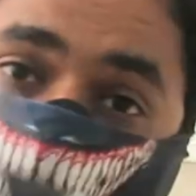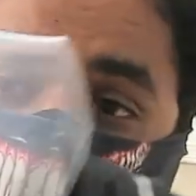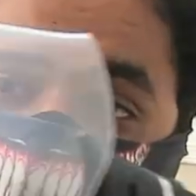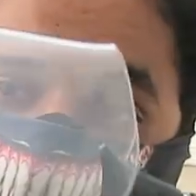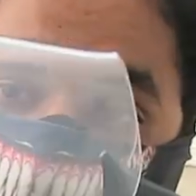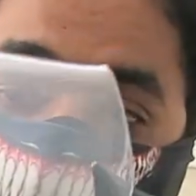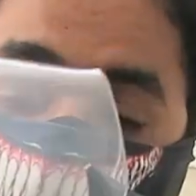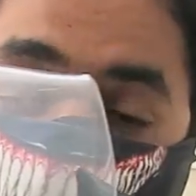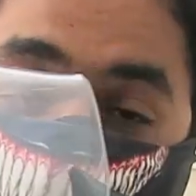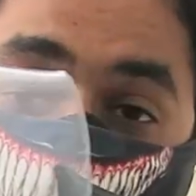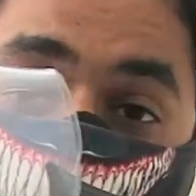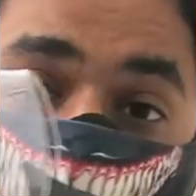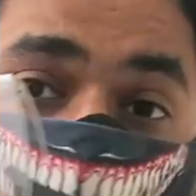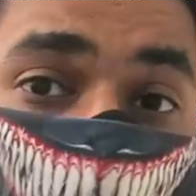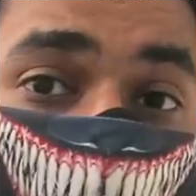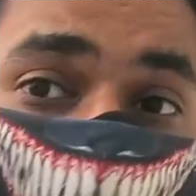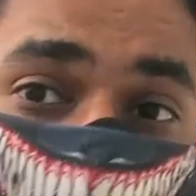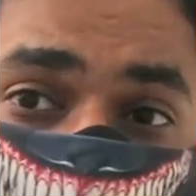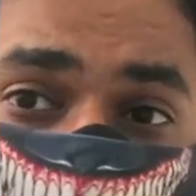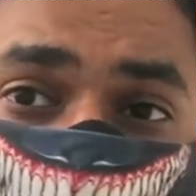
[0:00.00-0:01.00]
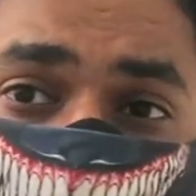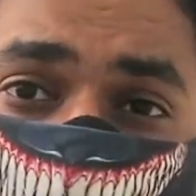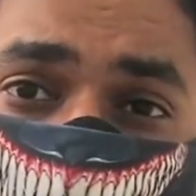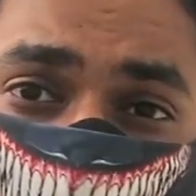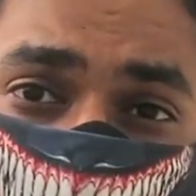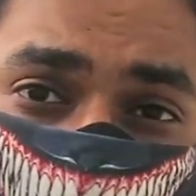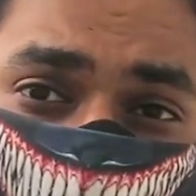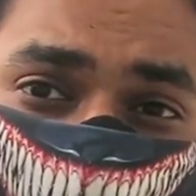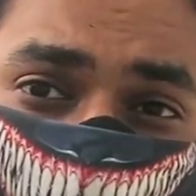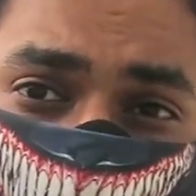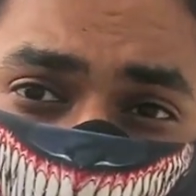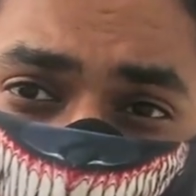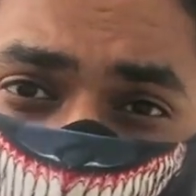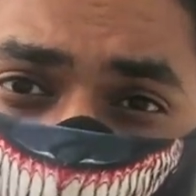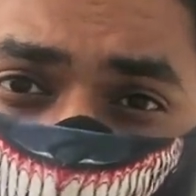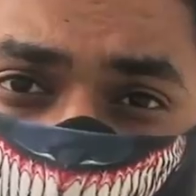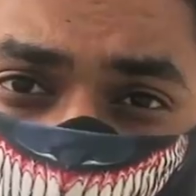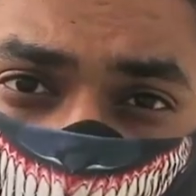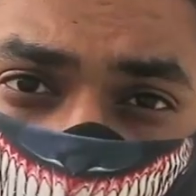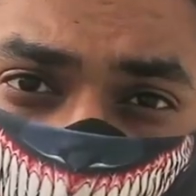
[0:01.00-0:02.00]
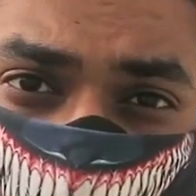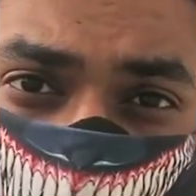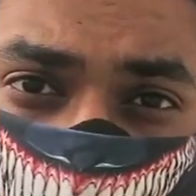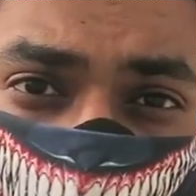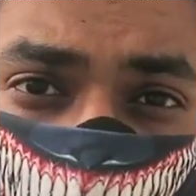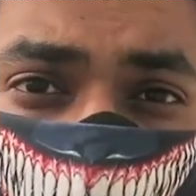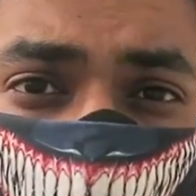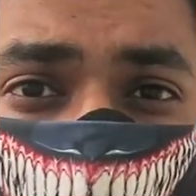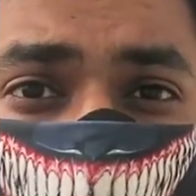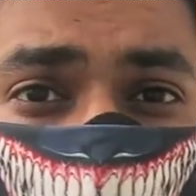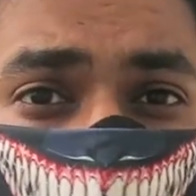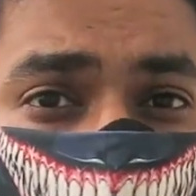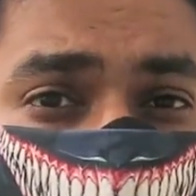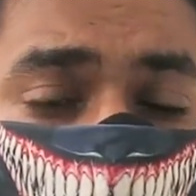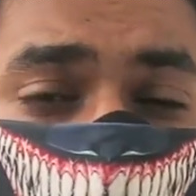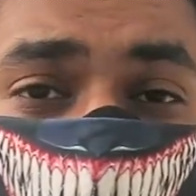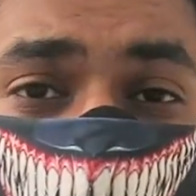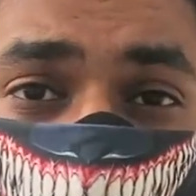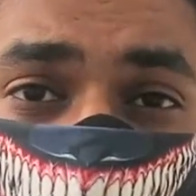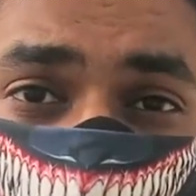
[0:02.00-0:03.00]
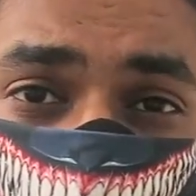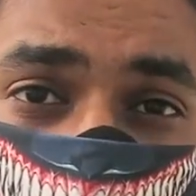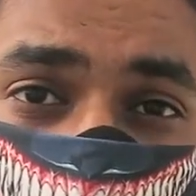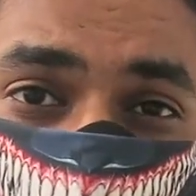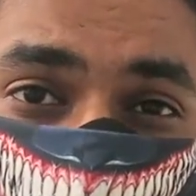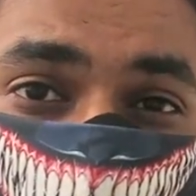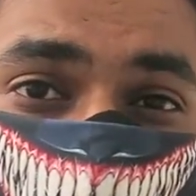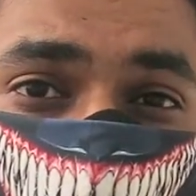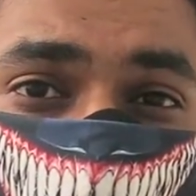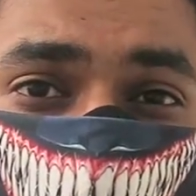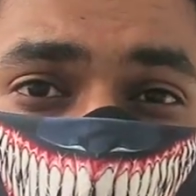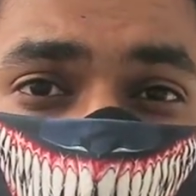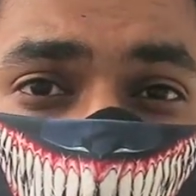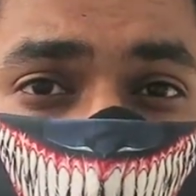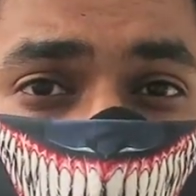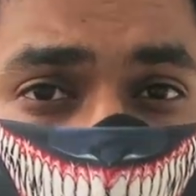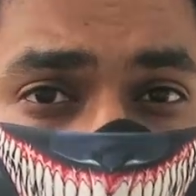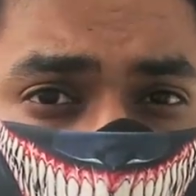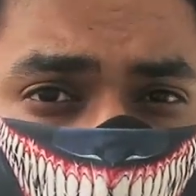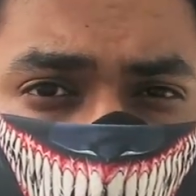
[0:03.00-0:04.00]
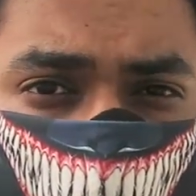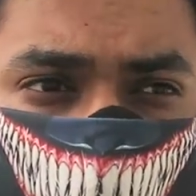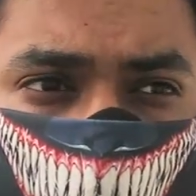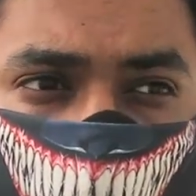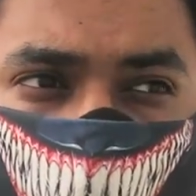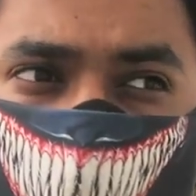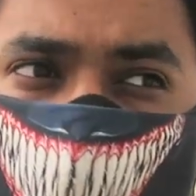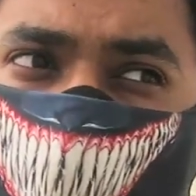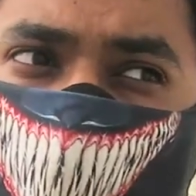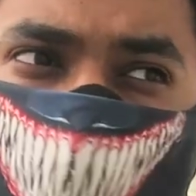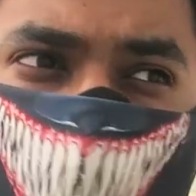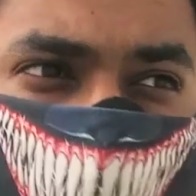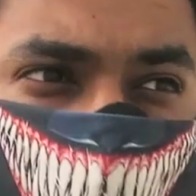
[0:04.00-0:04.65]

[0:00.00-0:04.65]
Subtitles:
So here are two helmets, this one and that one, and we're gonna pack them in my bag.